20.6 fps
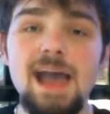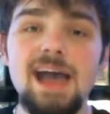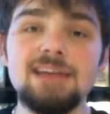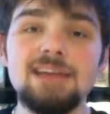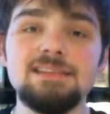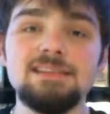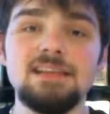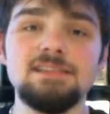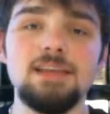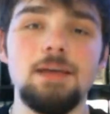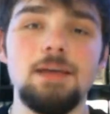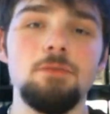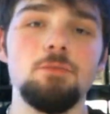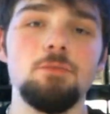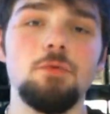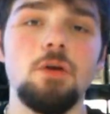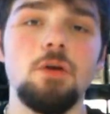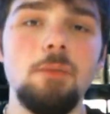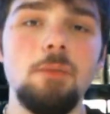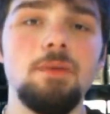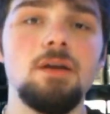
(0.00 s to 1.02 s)
As I said,
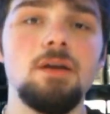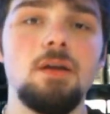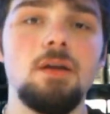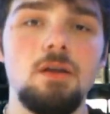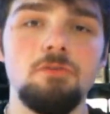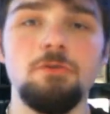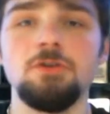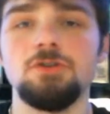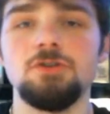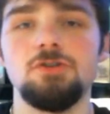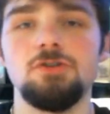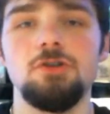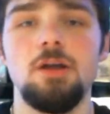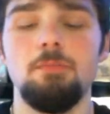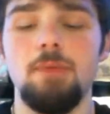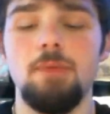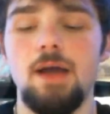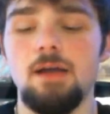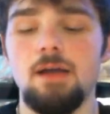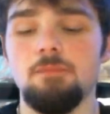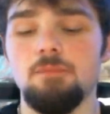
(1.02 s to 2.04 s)
we're grabbing another Fusion
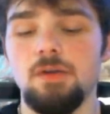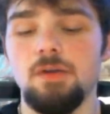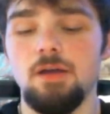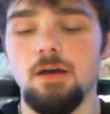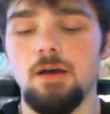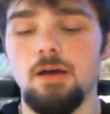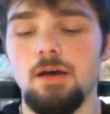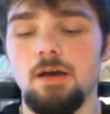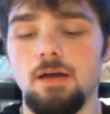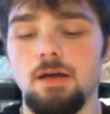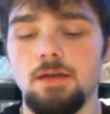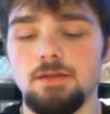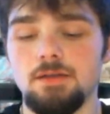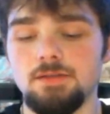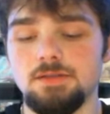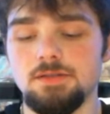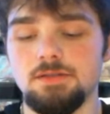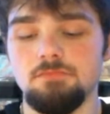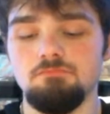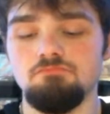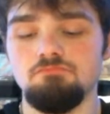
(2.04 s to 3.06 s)
Strike pack
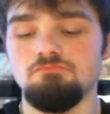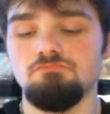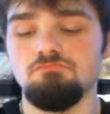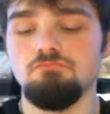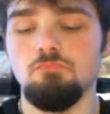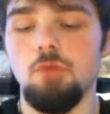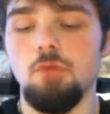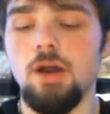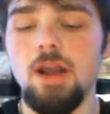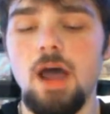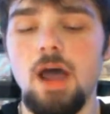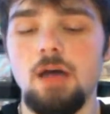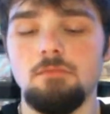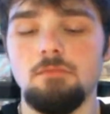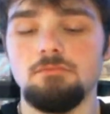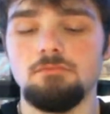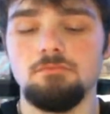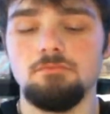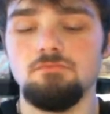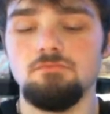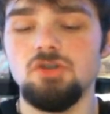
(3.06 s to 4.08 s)
because why not?
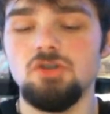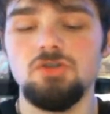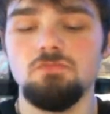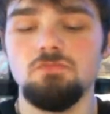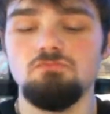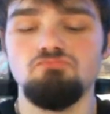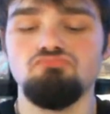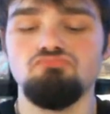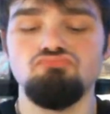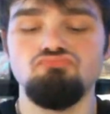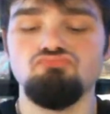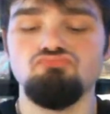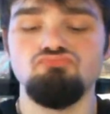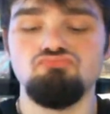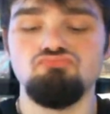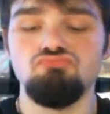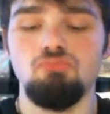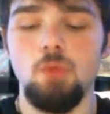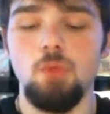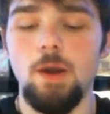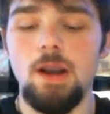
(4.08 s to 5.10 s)
Just
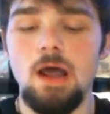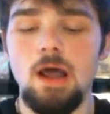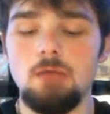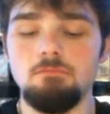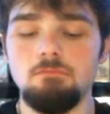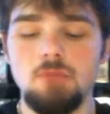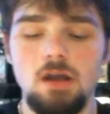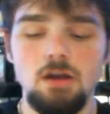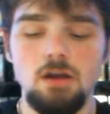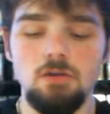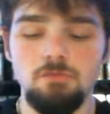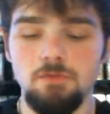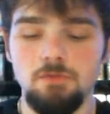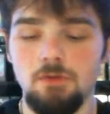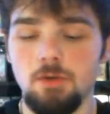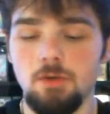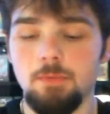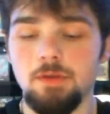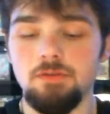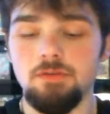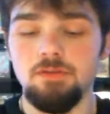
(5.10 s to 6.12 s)
why not? I had a good
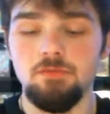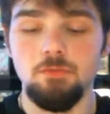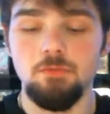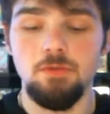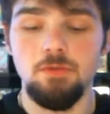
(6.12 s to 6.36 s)
feeling about this one.